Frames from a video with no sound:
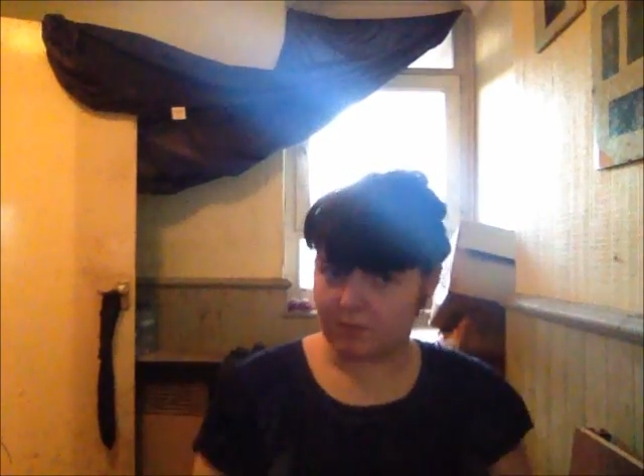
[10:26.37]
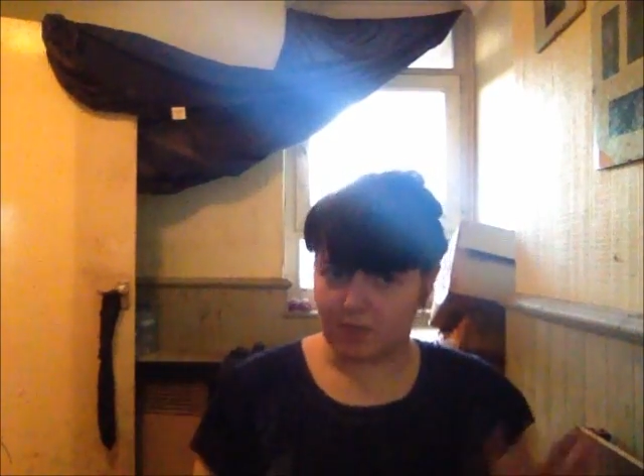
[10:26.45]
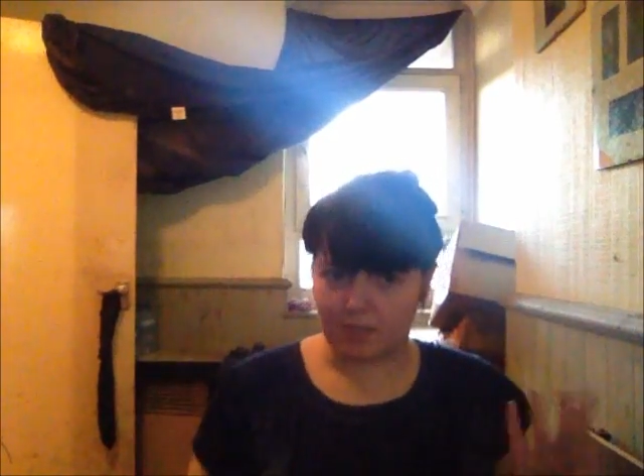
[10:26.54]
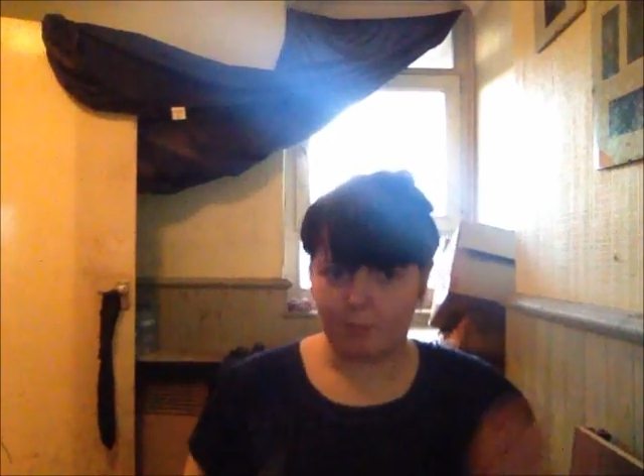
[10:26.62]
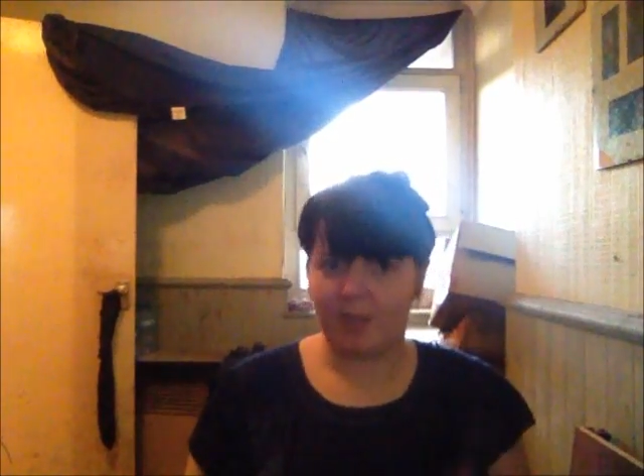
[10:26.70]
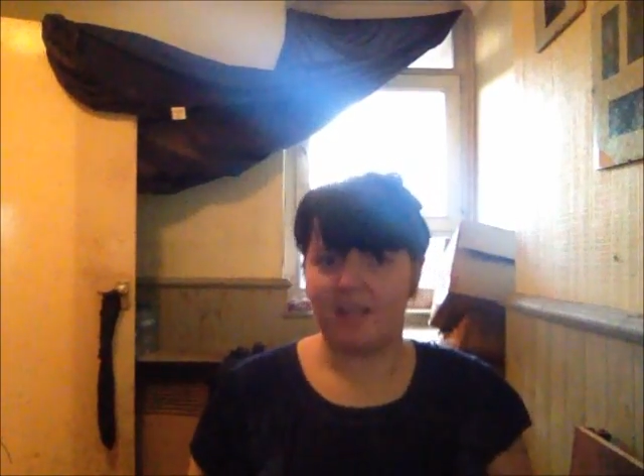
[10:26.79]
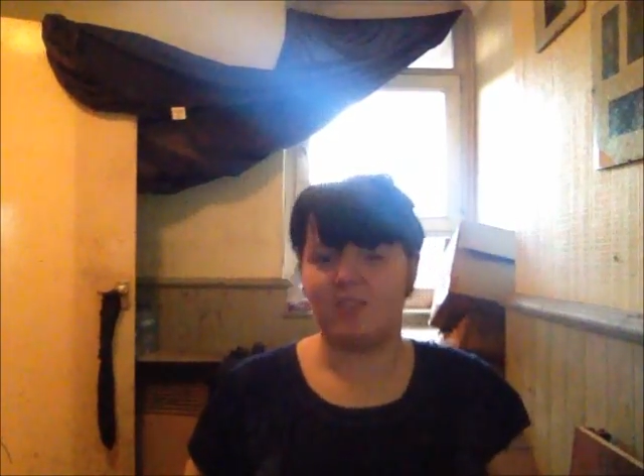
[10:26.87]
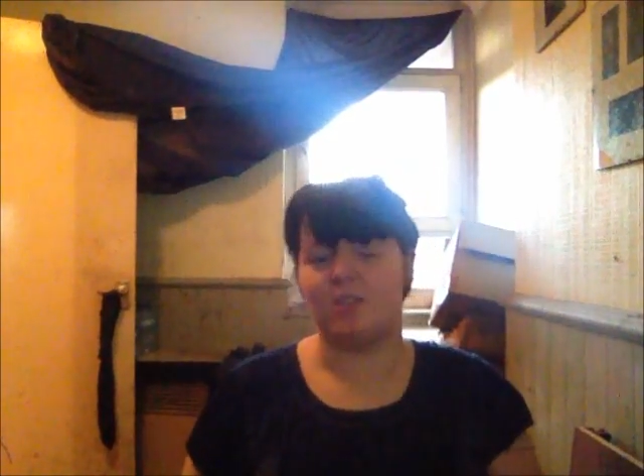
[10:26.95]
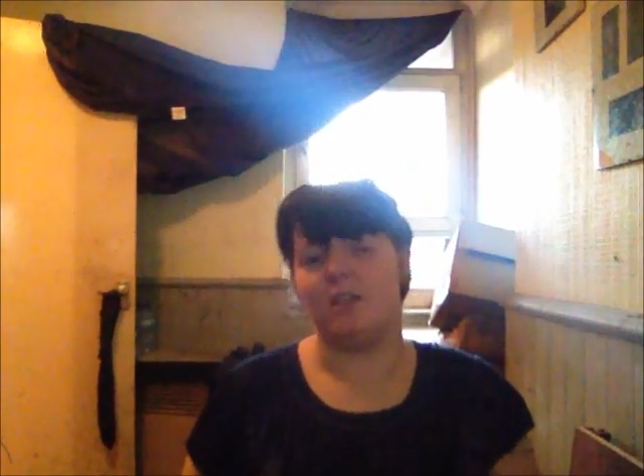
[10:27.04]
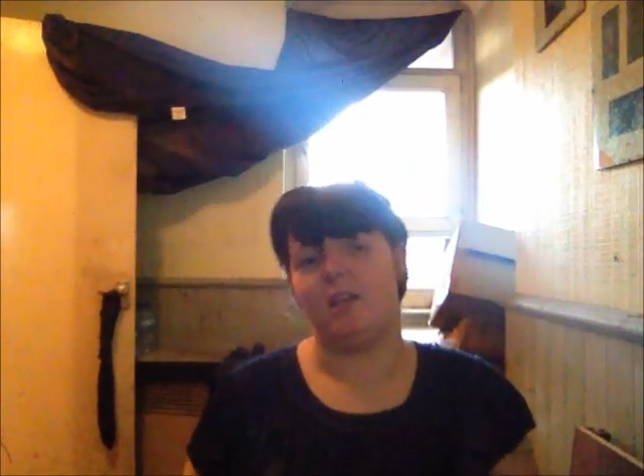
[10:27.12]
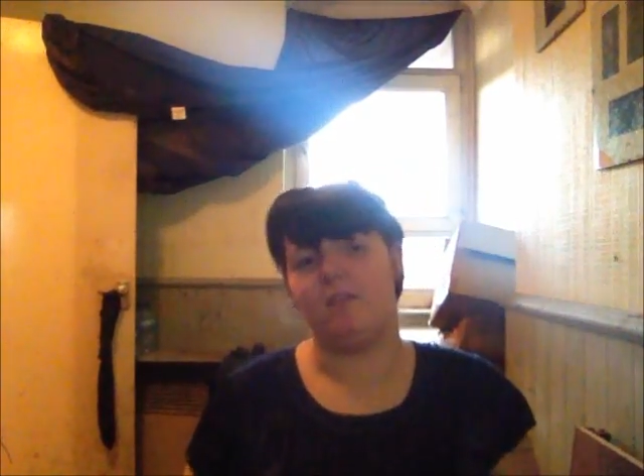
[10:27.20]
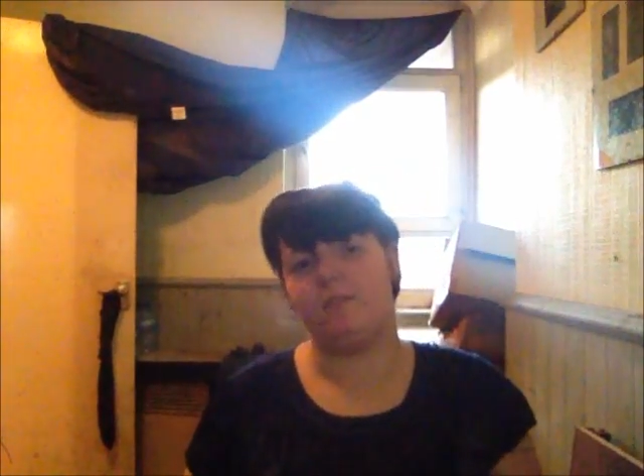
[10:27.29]
to the
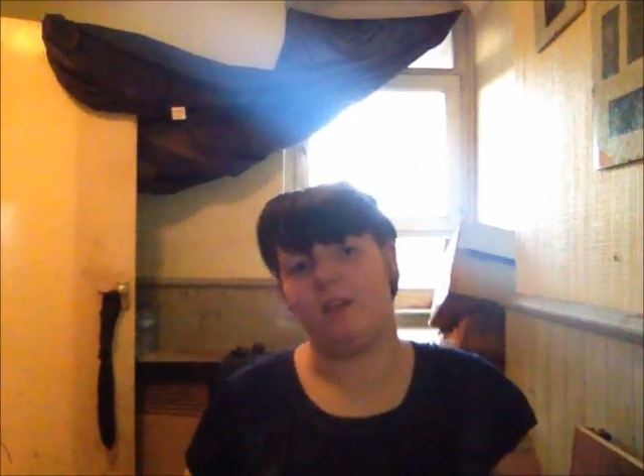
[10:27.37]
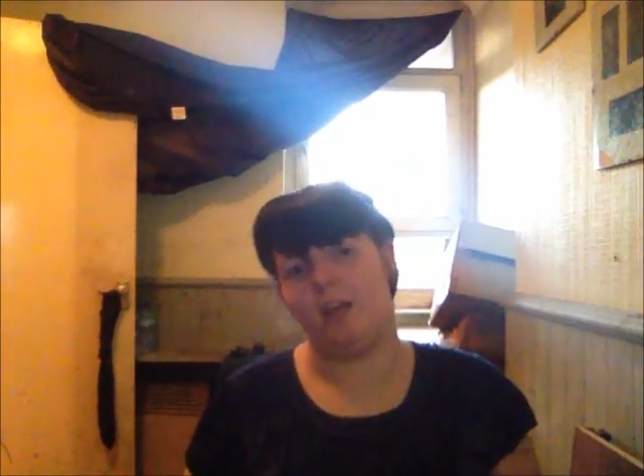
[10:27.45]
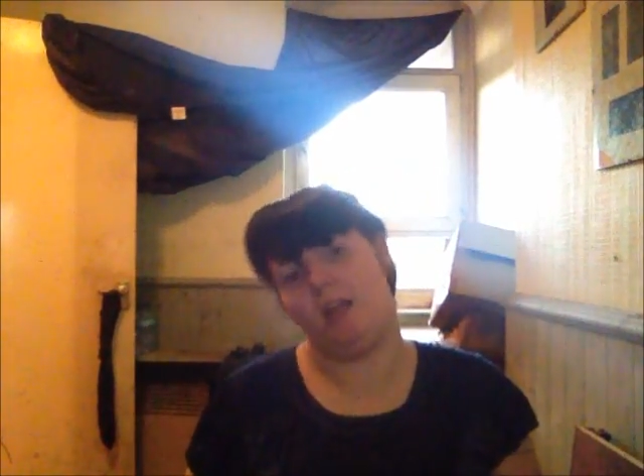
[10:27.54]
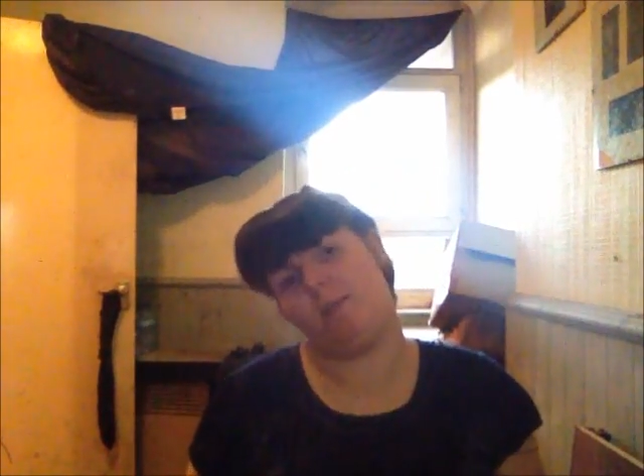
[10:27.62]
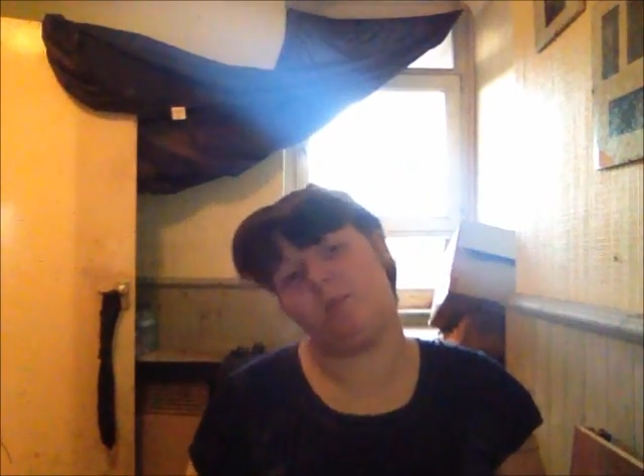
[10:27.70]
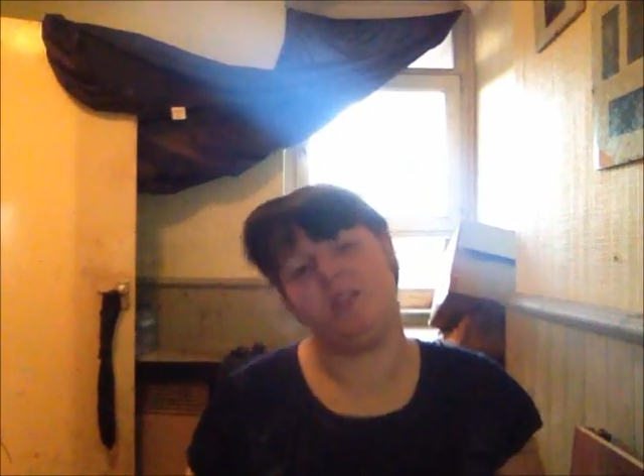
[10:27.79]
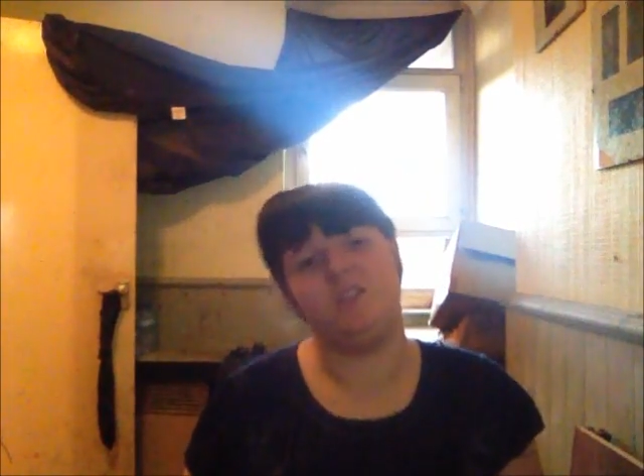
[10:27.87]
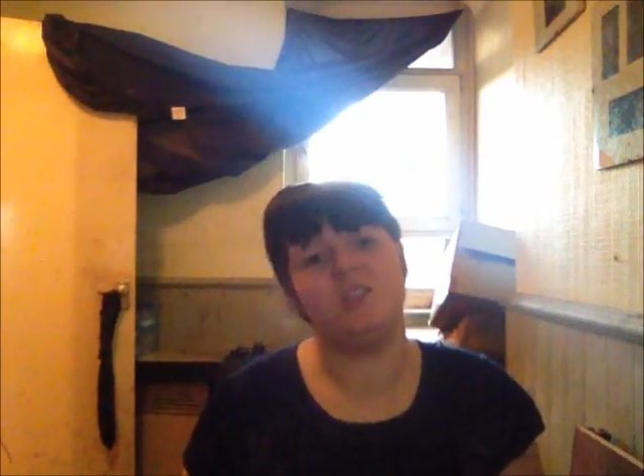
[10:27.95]
pledger if anybody